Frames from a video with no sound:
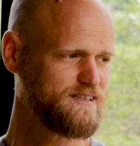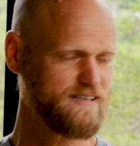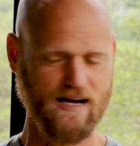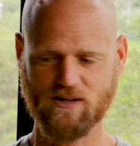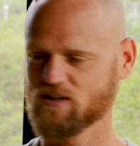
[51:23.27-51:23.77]

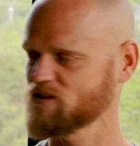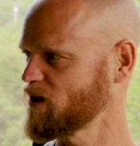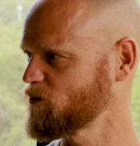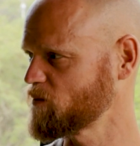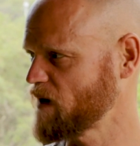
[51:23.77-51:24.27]
Now it looks
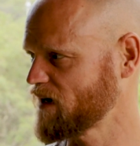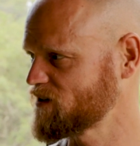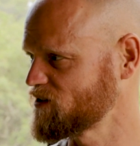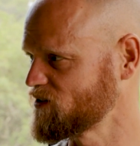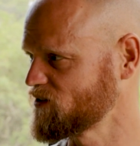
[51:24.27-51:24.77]
like we're
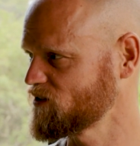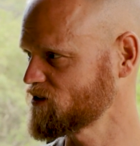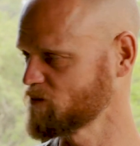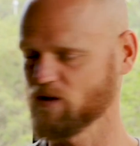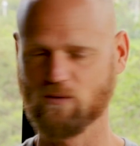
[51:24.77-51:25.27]
back to
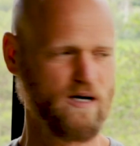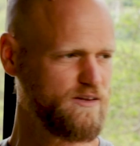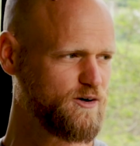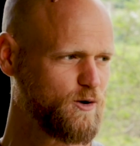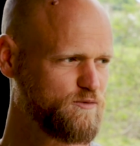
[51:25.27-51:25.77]
some good
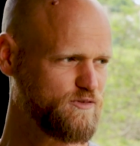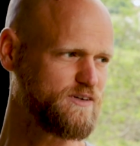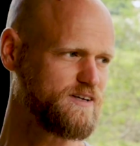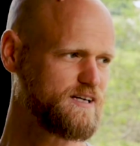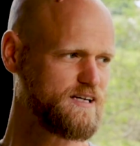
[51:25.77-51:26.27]
weather. Hopefully